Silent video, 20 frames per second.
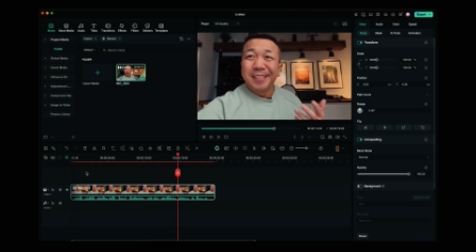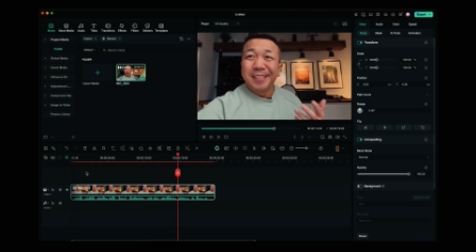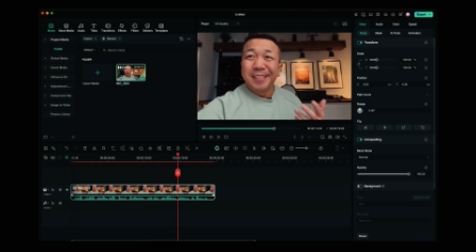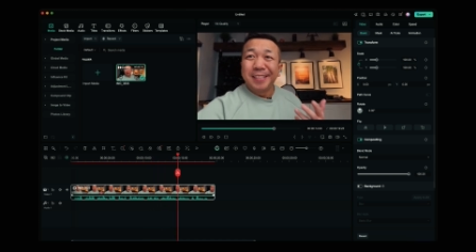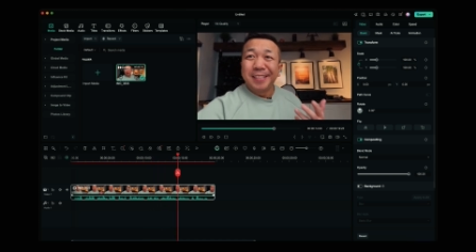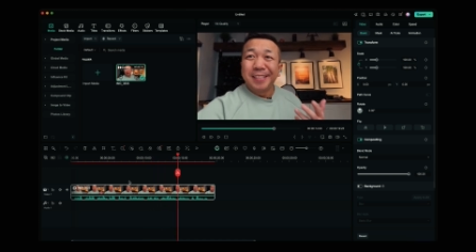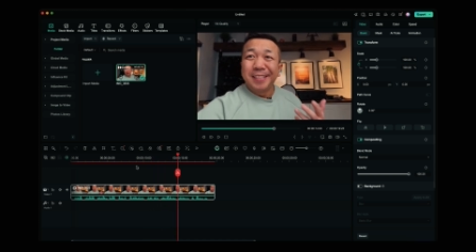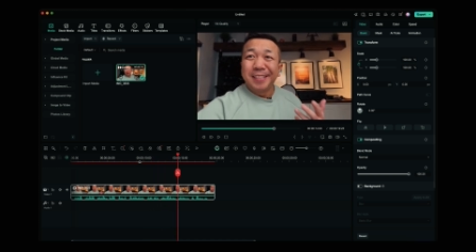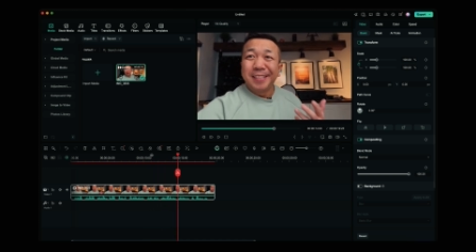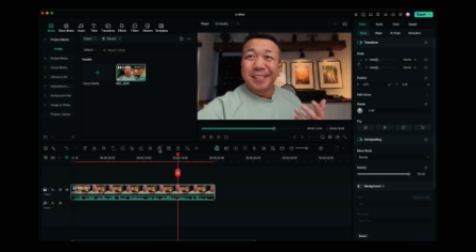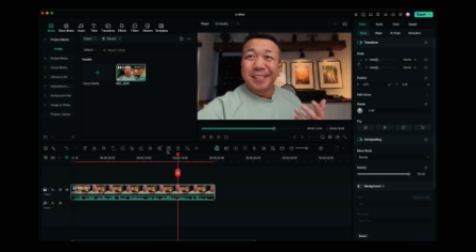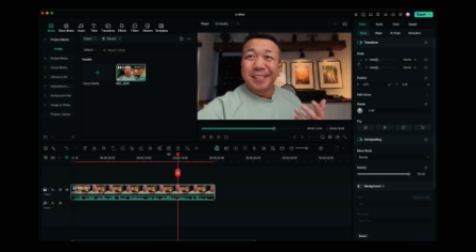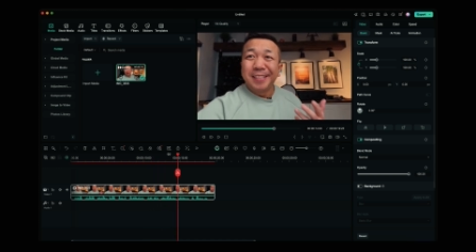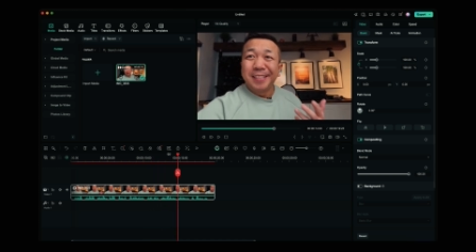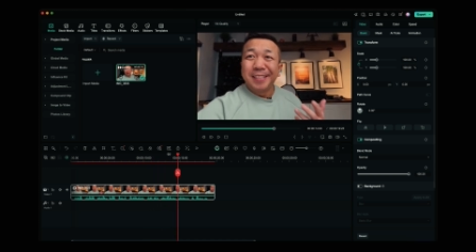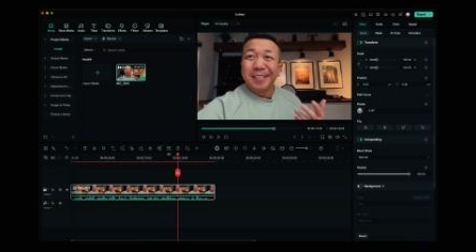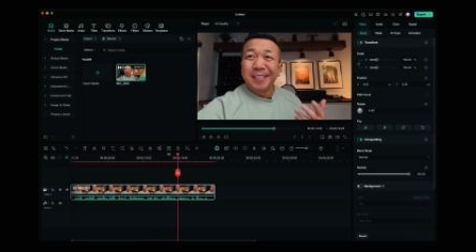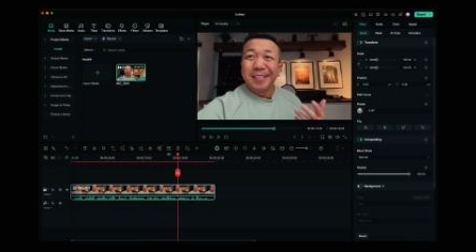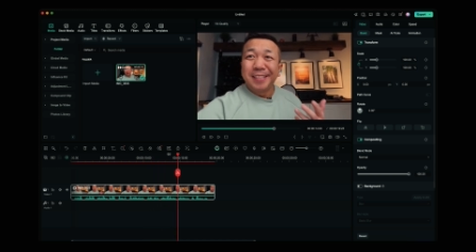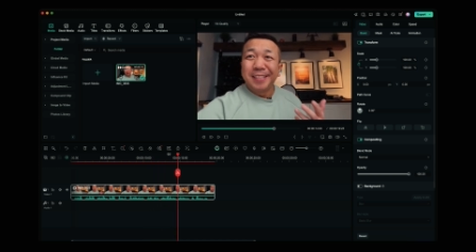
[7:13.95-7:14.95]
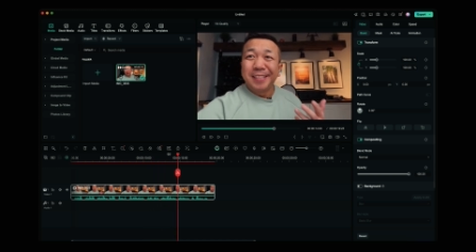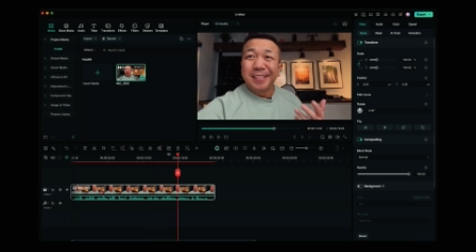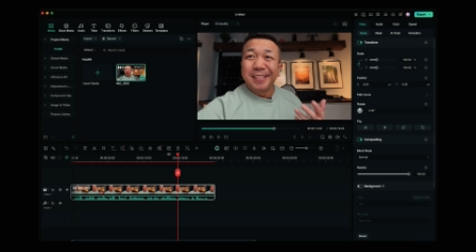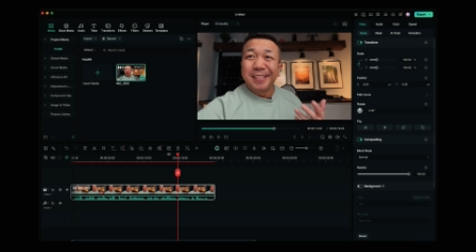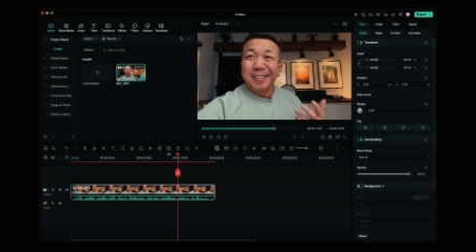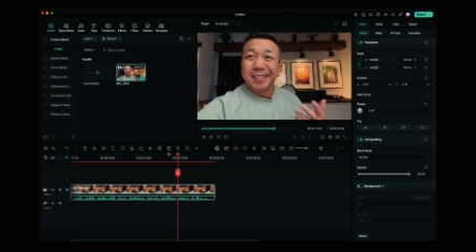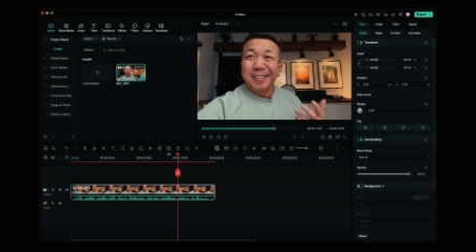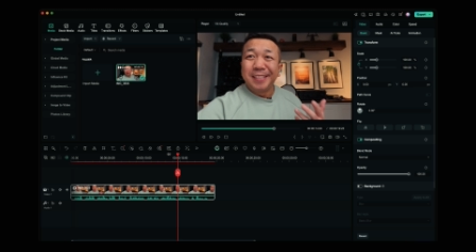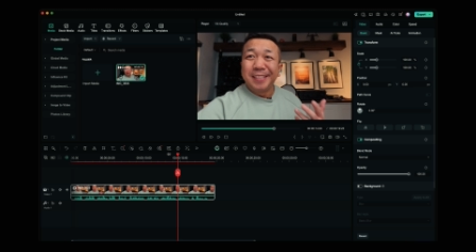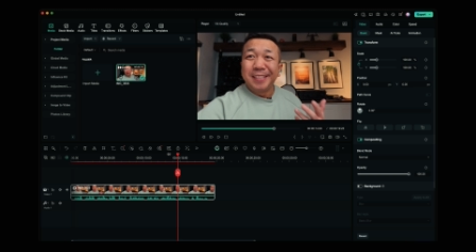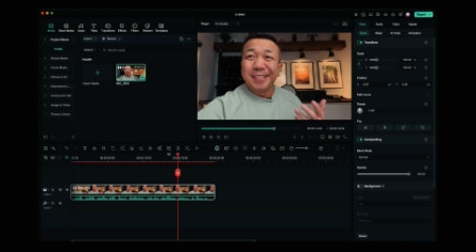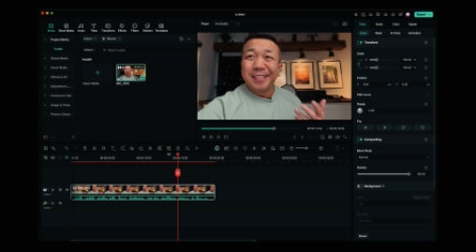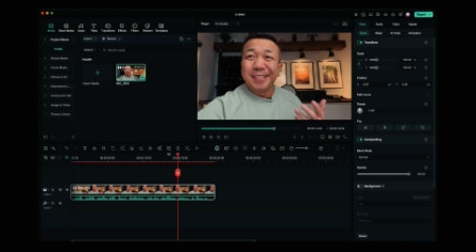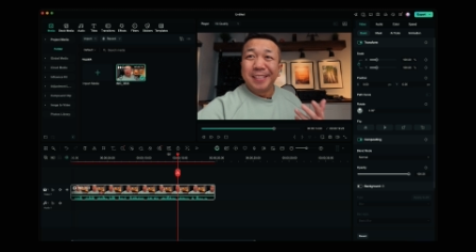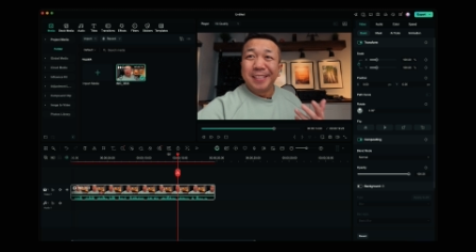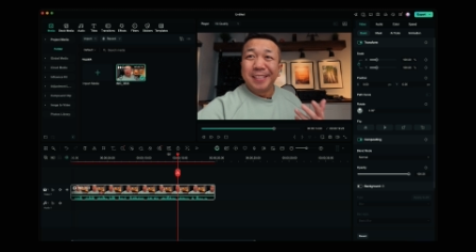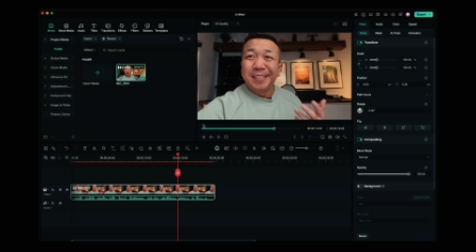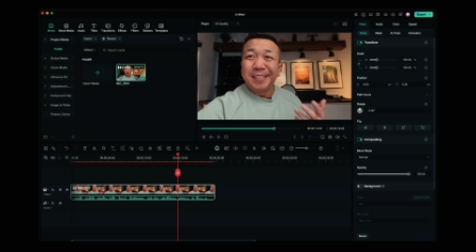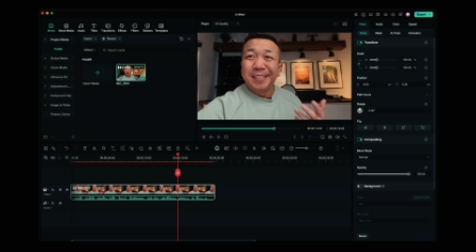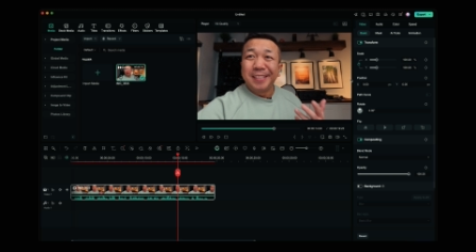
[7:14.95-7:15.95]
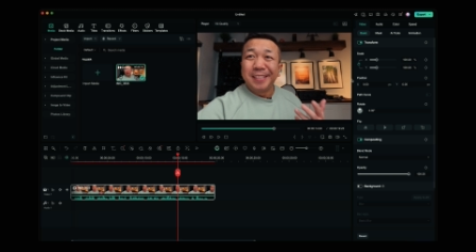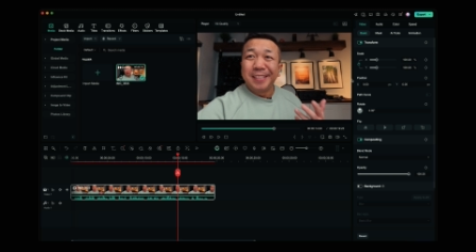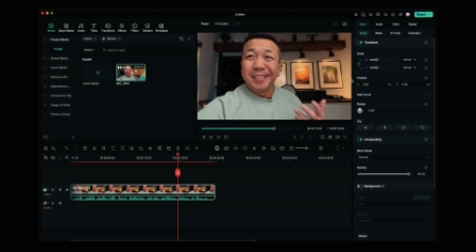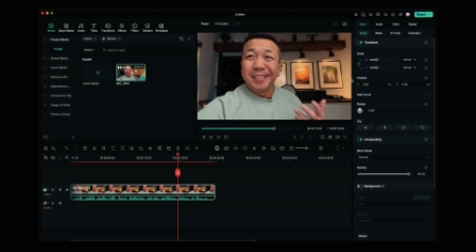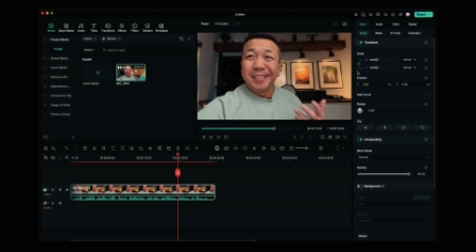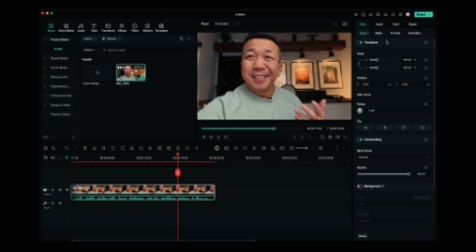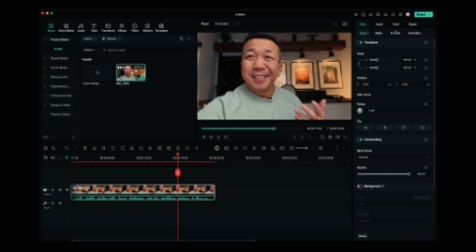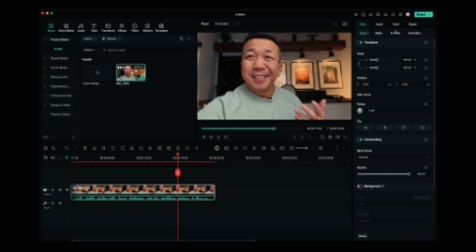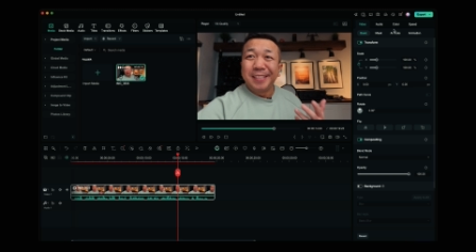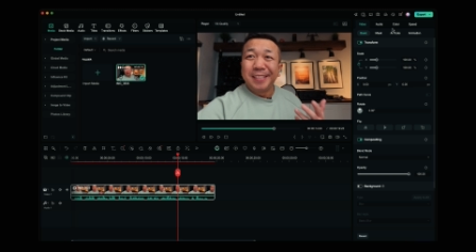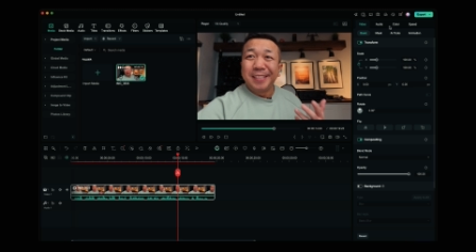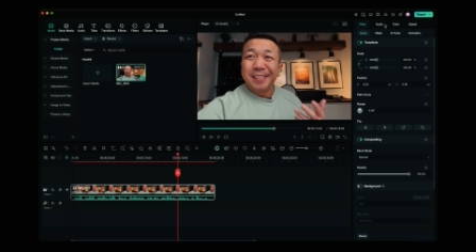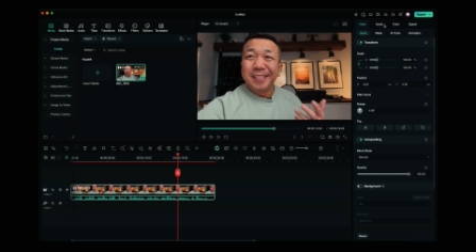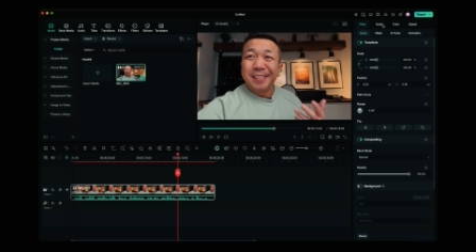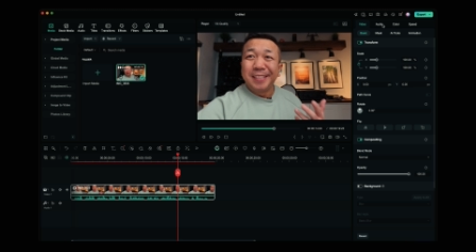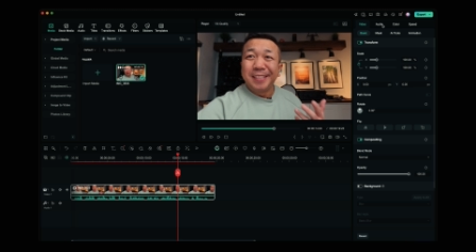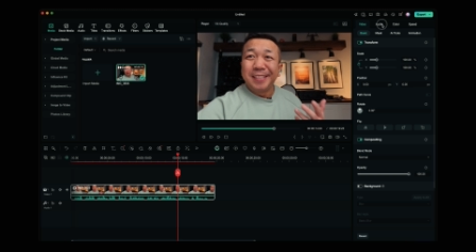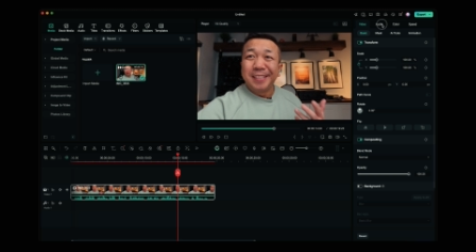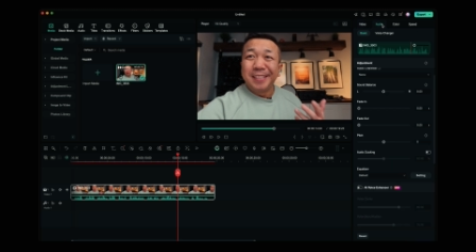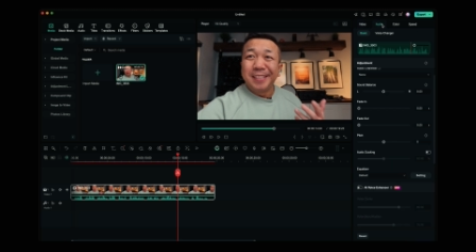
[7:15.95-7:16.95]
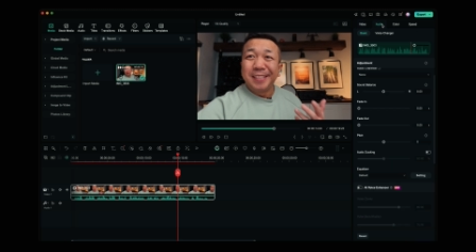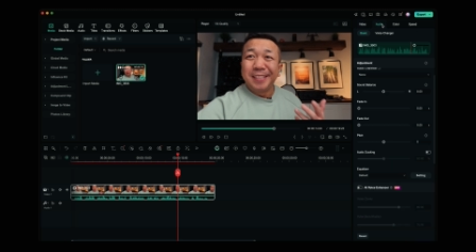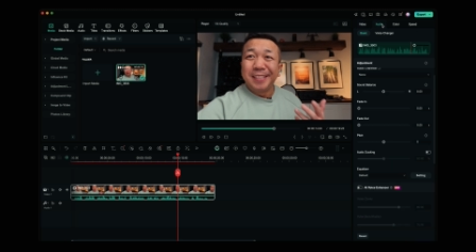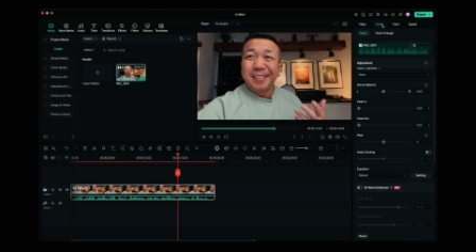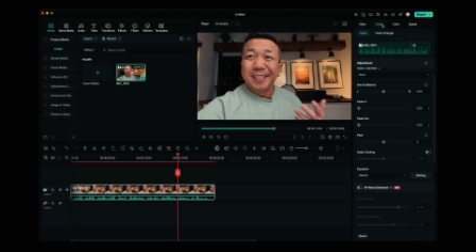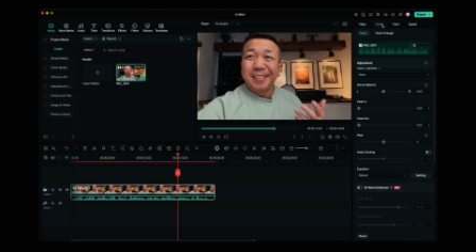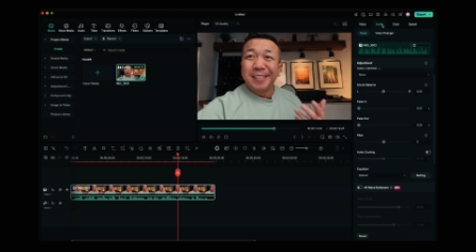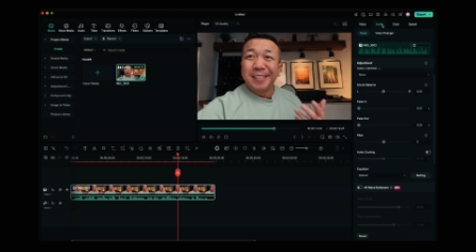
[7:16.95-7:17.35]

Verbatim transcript: So that sounds great. Now I'm going to go to audio.